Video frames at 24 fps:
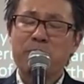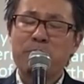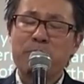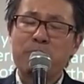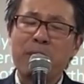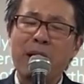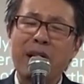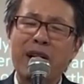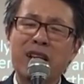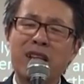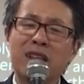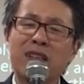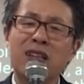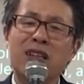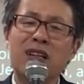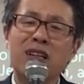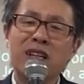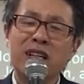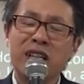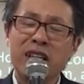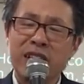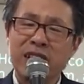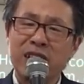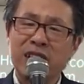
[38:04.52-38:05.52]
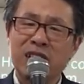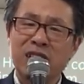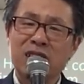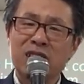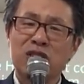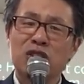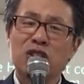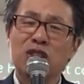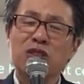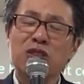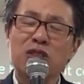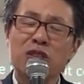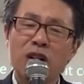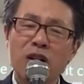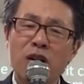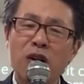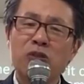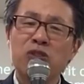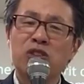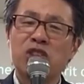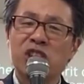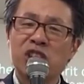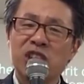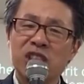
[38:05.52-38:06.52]
by learning to
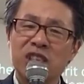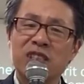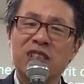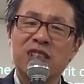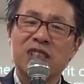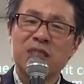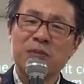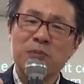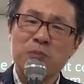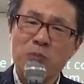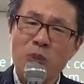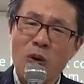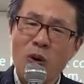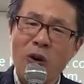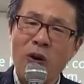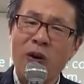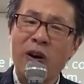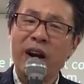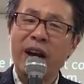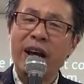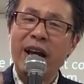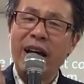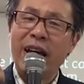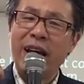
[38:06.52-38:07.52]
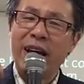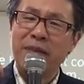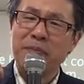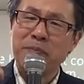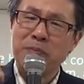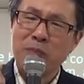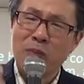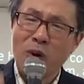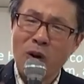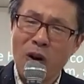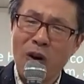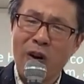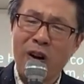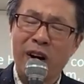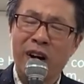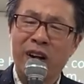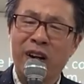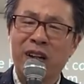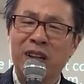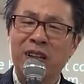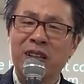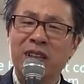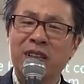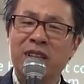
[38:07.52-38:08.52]
know Jesus more and more.
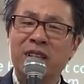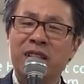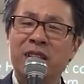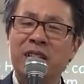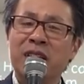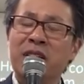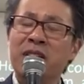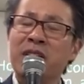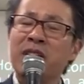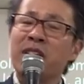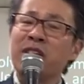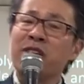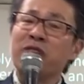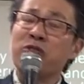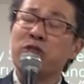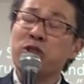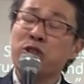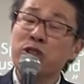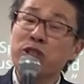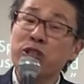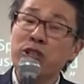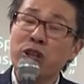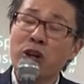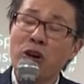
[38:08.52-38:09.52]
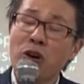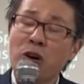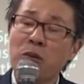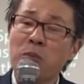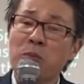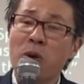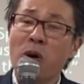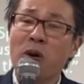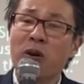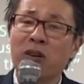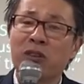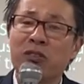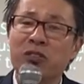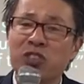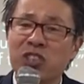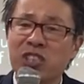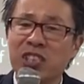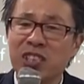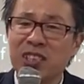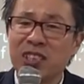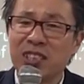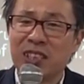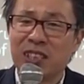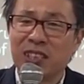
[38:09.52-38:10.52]
If you know more of
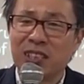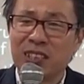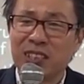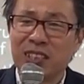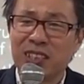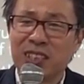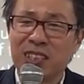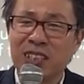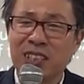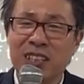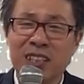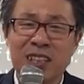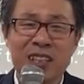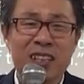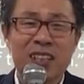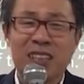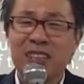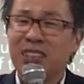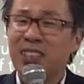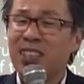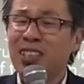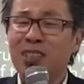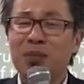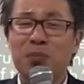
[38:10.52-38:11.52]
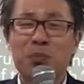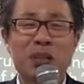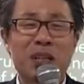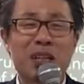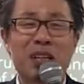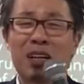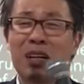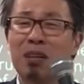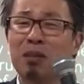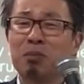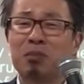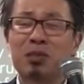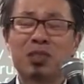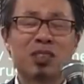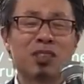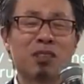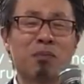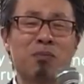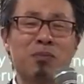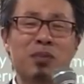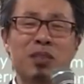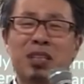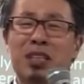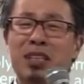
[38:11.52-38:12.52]
Jesus, this becomes
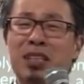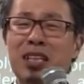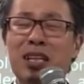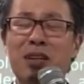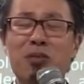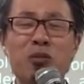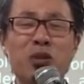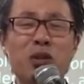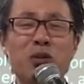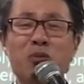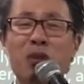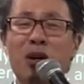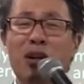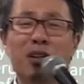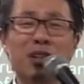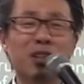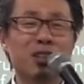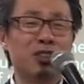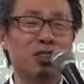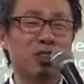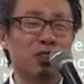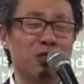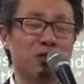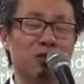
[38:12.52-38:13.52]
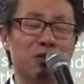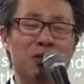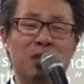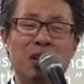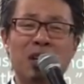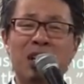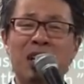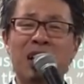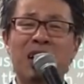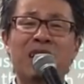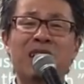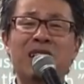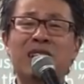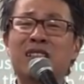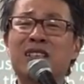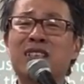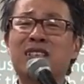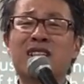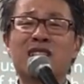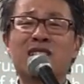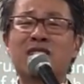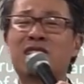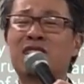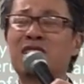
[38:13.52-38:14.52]
something that we want to do, and it
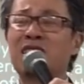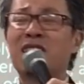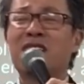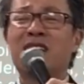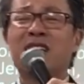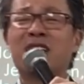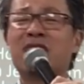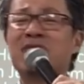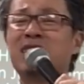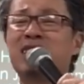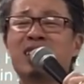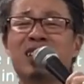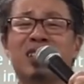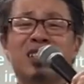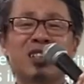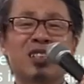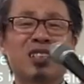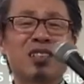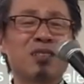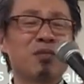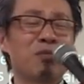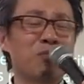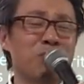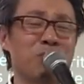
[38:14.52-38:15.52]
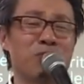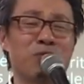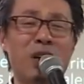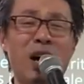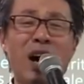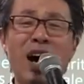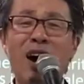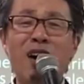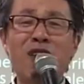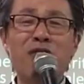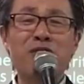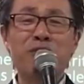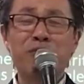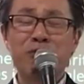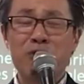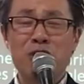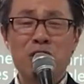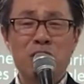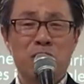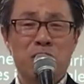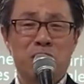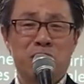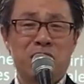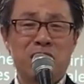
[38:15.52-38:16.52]
just it just
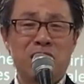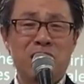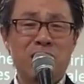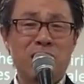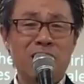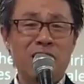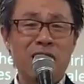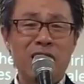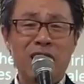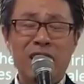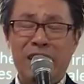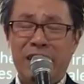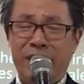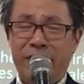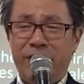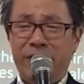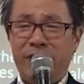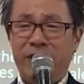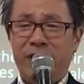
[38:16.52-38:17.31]
outflows in our life.